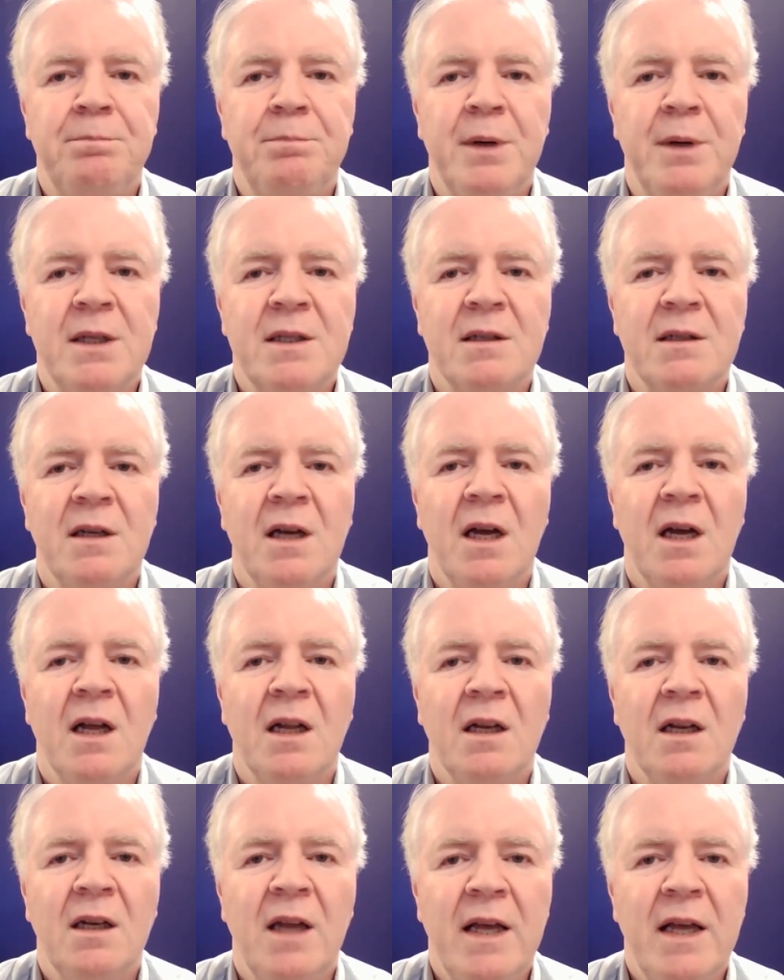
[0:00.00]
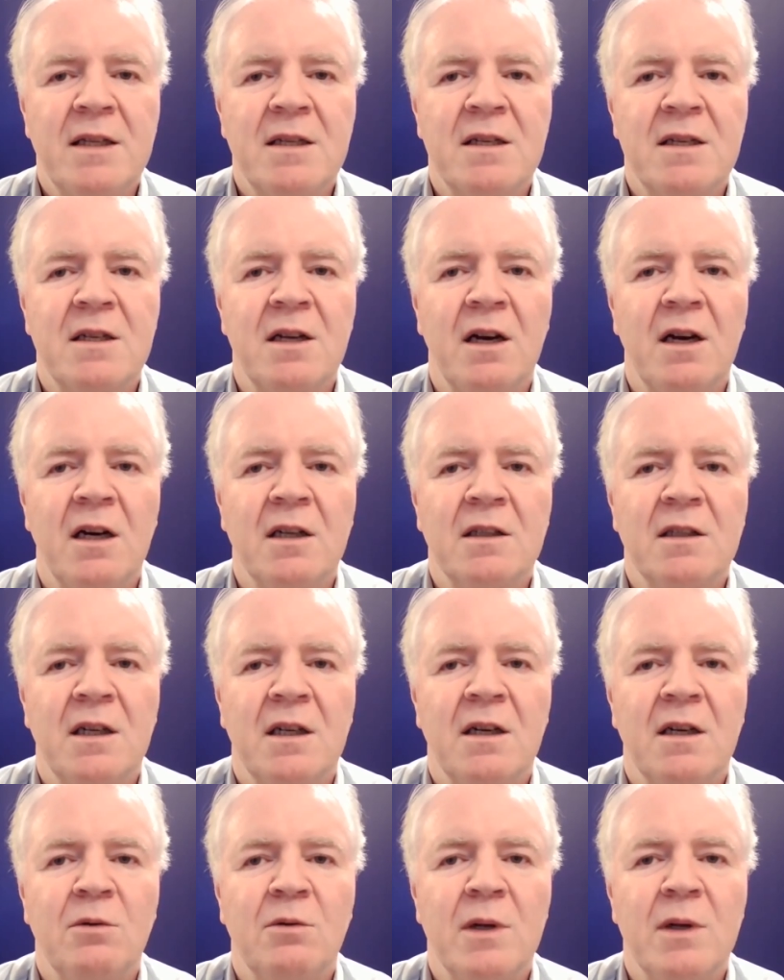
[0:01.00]
But let's start
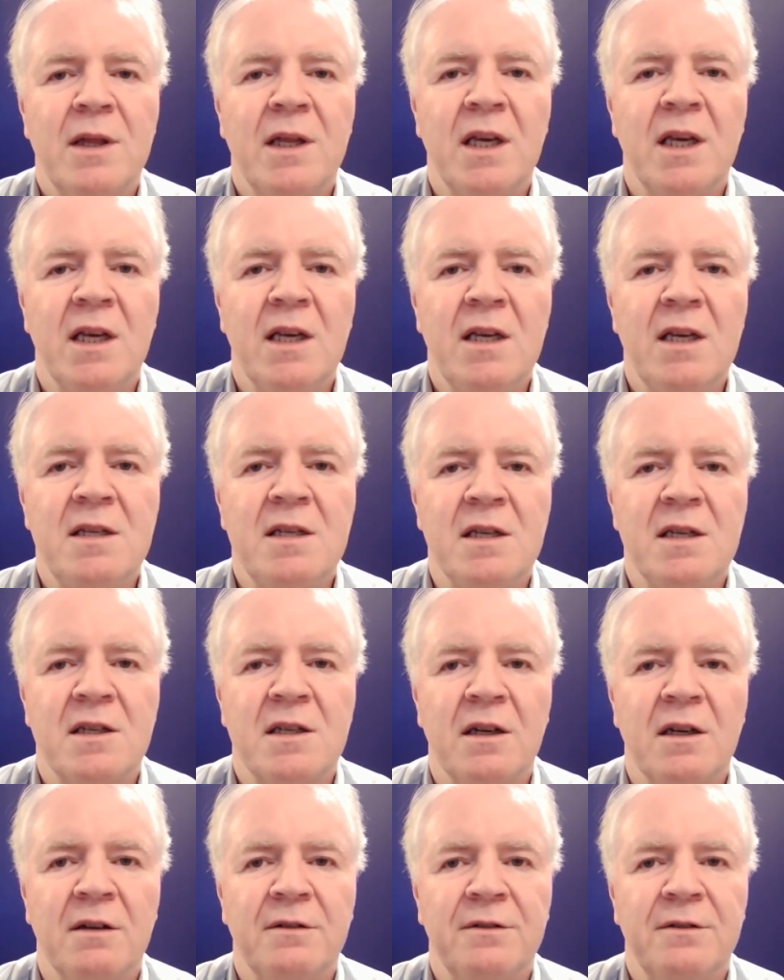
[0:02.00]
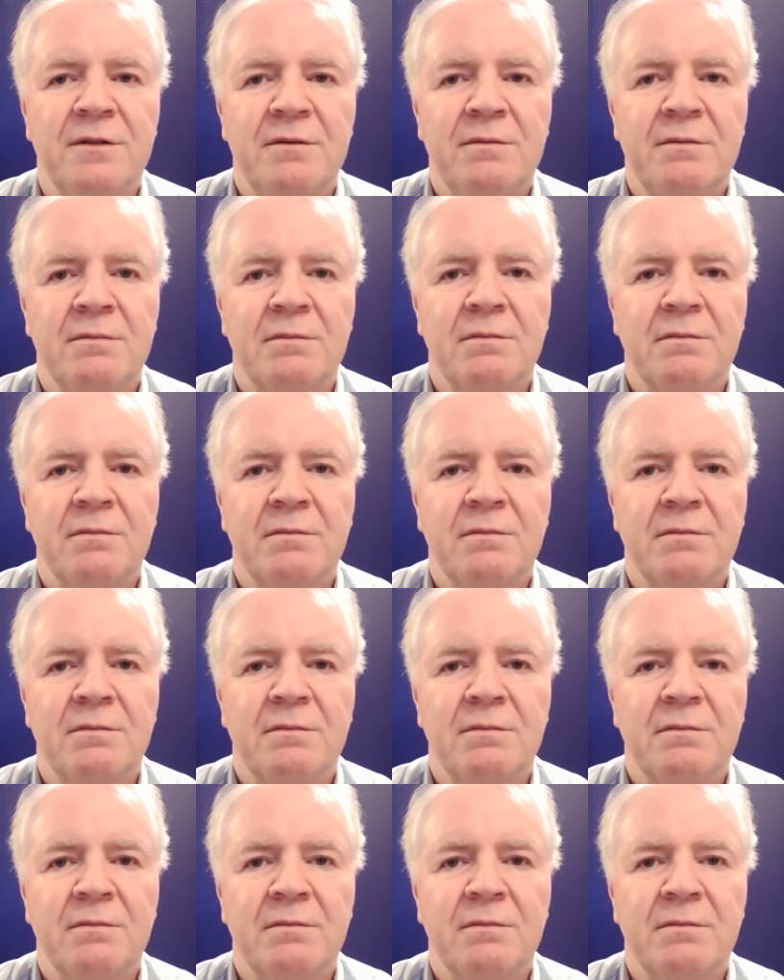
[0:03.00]
with the easy stuff.